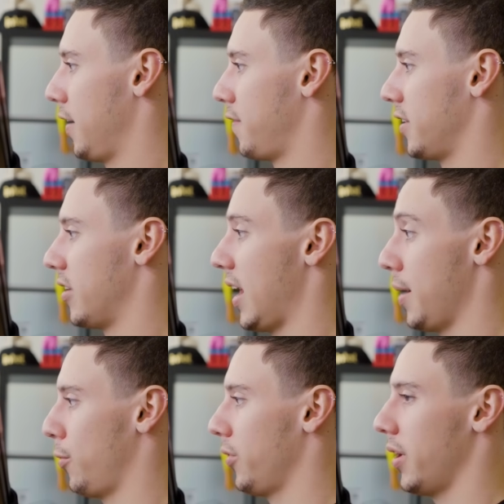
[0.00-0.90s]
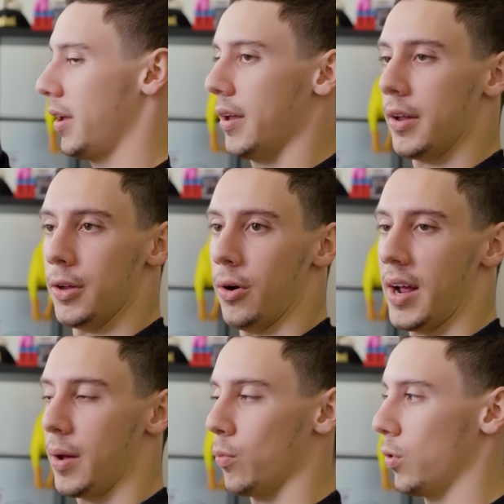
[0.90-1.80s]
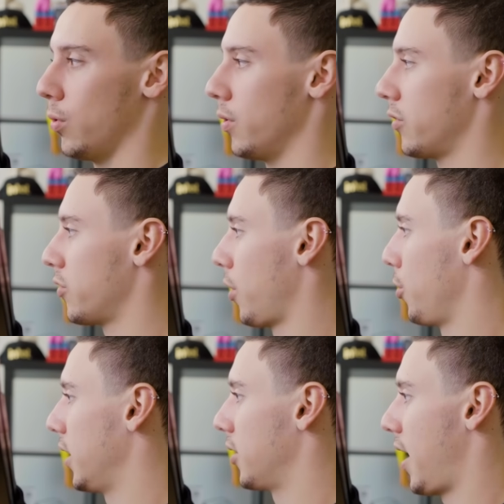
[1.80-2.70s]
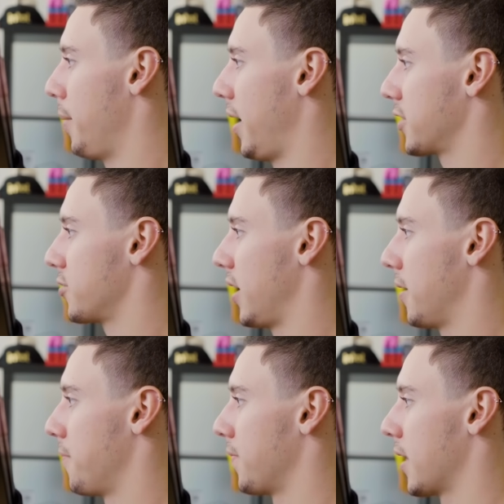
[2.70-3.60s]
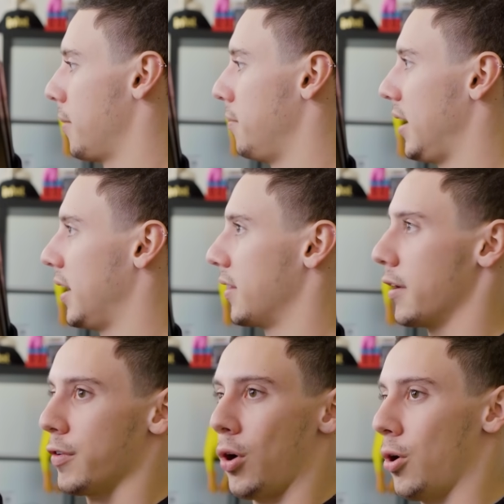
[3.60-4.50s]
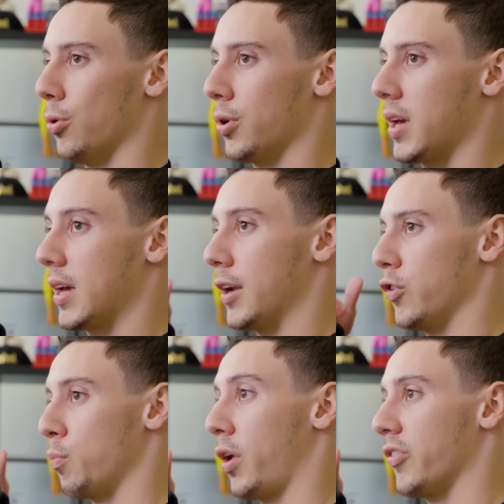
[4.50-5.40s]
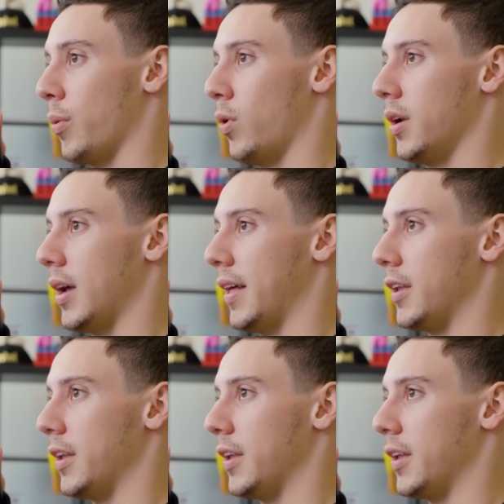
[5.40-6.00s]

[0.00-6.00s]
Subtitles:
If it's enabled, your aim will slowly glide back straight. Meaning that if you're alt looking and you spot someone and